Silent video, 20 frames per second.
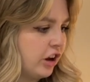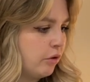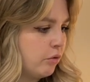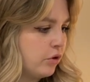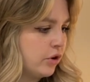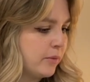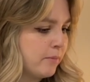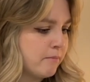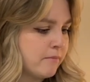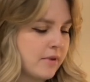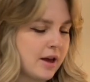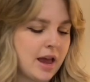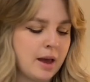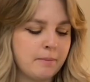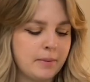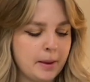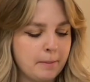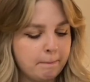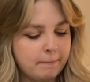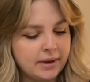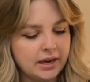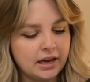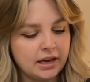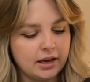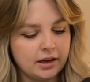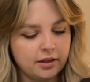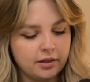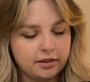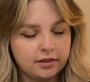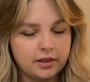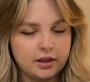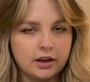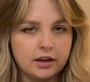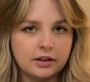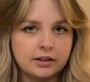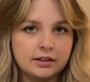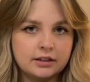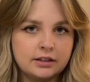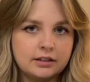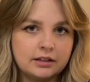it would maybe be
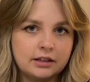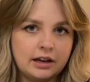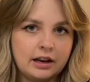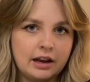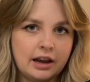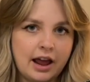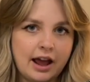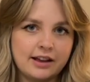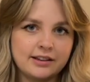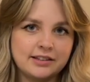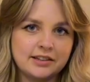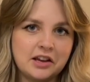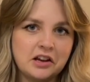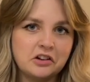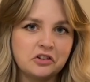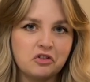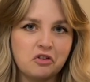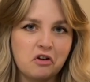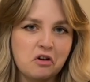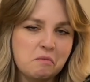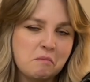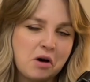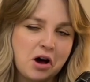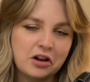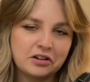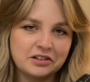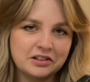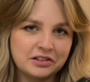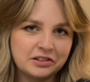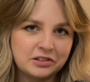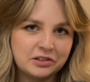this classic Doc Martens